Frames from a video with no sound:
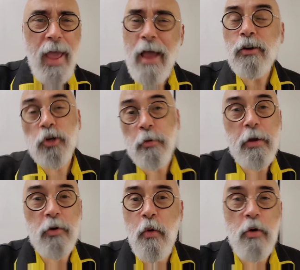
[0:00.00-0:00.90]
Yeah, sure,
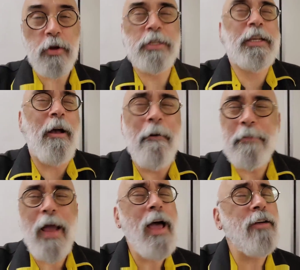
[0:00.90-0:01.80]
we can order
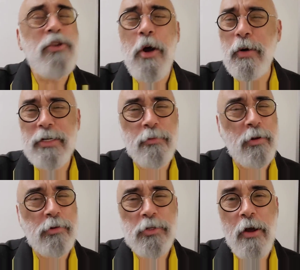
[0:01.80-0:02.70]
something. I had no idea
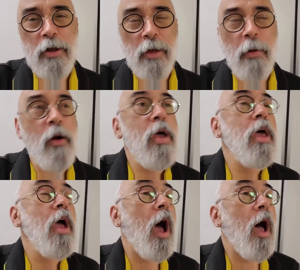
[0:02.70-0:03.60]
what he was talking about.
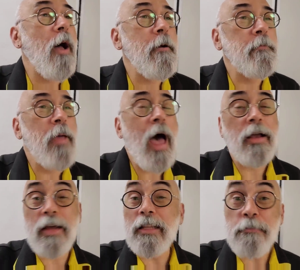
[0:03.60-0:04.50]

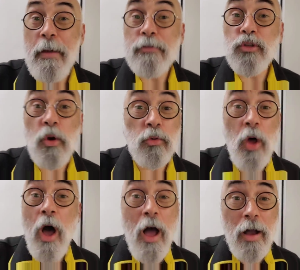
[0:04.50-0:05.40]
It's been so
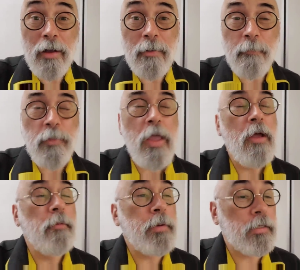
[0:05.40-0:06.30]
long.
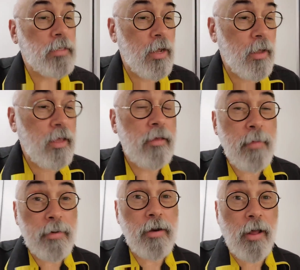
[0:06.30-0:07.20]
But
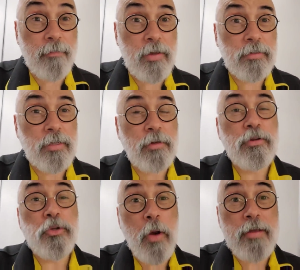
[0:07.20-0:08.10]
he made it obvious that he
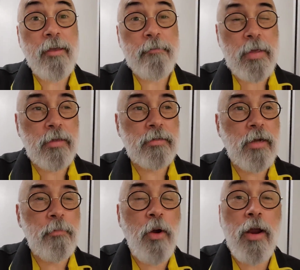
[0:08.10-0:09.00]
was trying to give me his
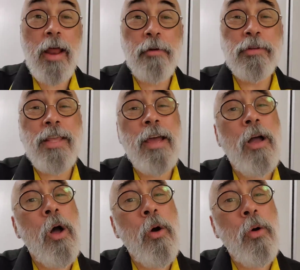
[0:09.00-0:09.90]
number. And I was
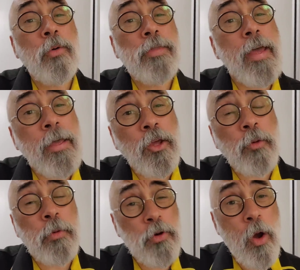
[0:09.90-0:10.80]
like, oh, thank
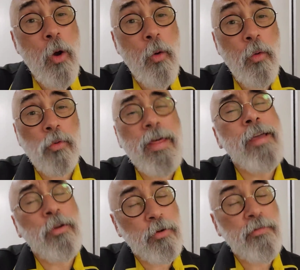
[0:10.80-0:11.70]
you, but no,
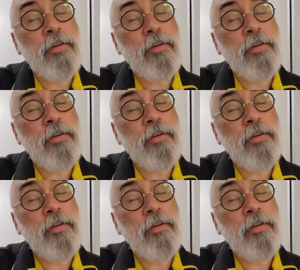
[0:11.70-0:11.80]
thank you.